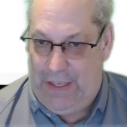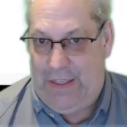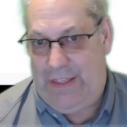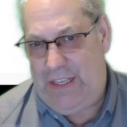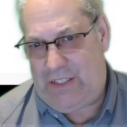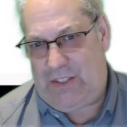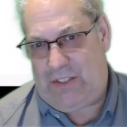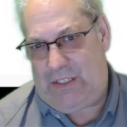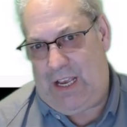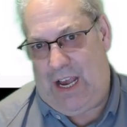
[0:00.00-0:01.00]

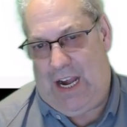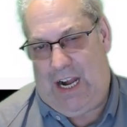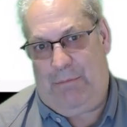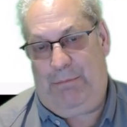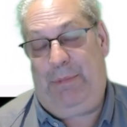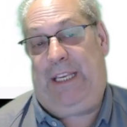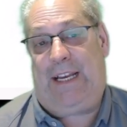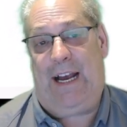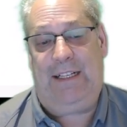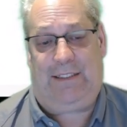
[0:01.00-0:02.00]
This, uh,
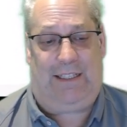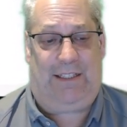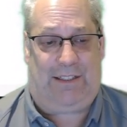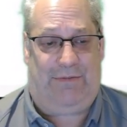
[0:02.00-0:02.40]
because this